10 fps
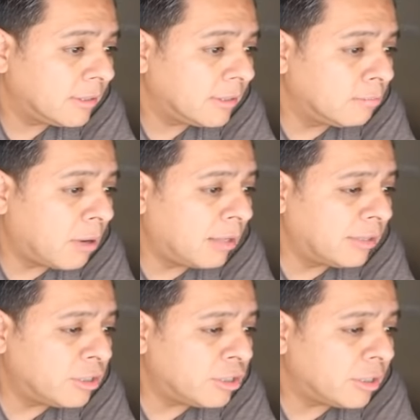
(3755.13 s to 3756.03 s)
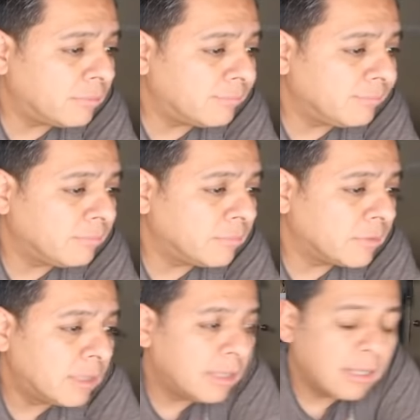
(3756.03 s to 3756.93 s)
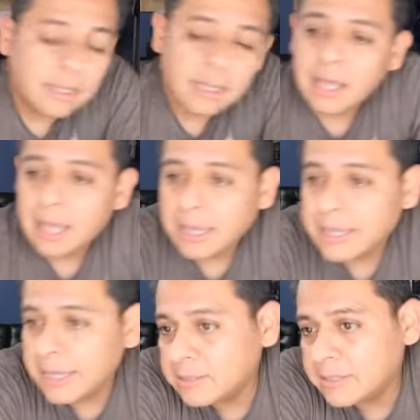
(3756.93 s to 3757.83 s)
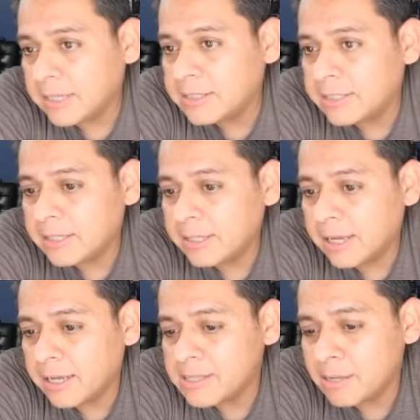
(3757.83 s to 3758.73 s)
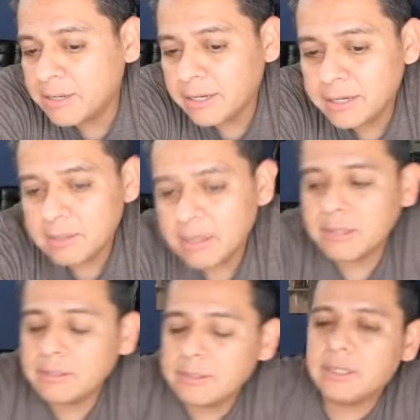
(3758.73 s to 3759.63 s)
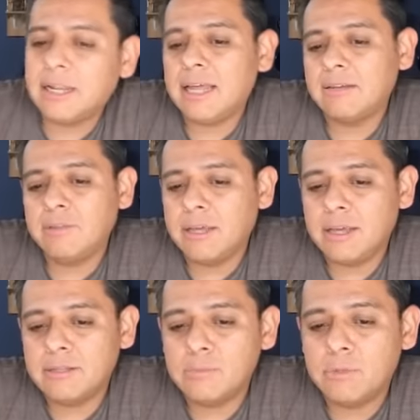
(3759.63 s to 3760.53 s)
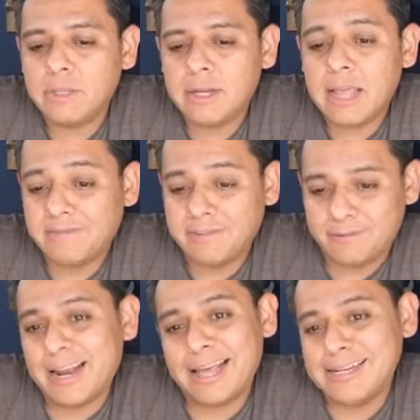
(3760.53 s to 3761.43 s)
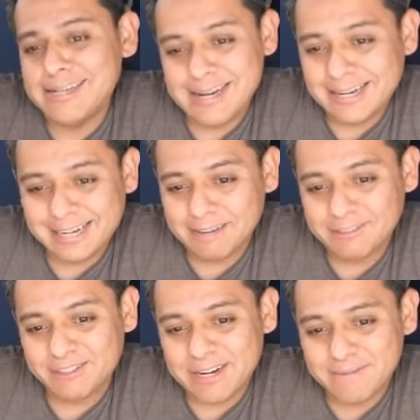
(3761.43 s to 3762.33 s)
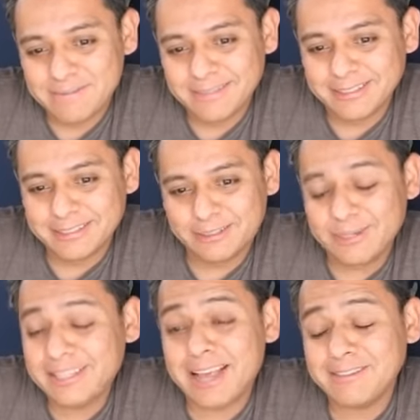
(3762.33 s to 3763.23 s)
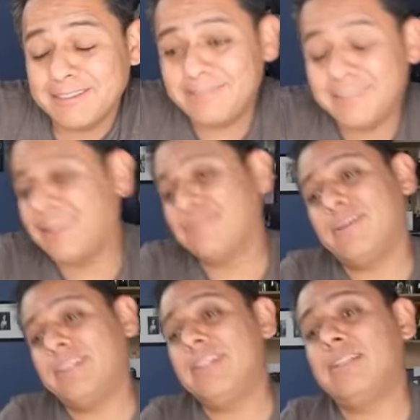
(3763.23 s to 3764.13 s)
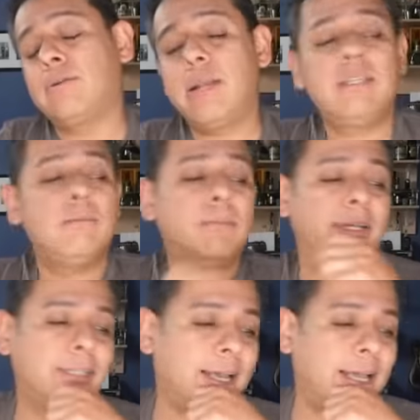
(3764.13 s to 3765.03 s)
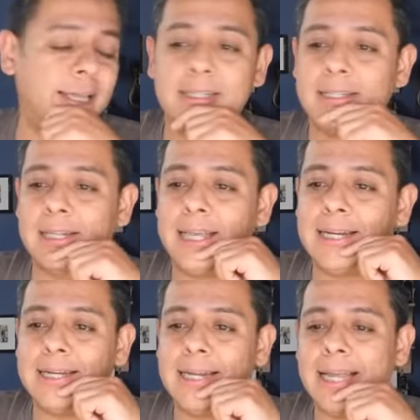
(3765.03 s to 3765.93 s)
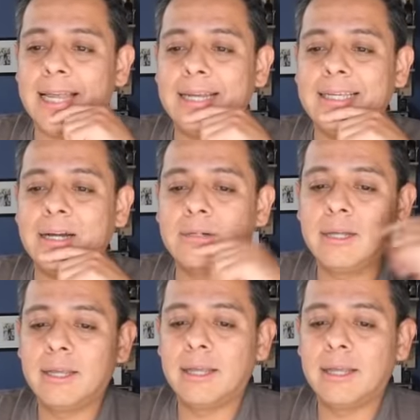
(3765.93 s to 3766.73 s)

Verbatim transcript: Bollinger. I guess that's it, guys. I'm gonna go. I know there's a lot of you guys, more than I've ever had in any live stream. There's 3,000 of you guys watching. That's crazy, but it's late and I gotta go.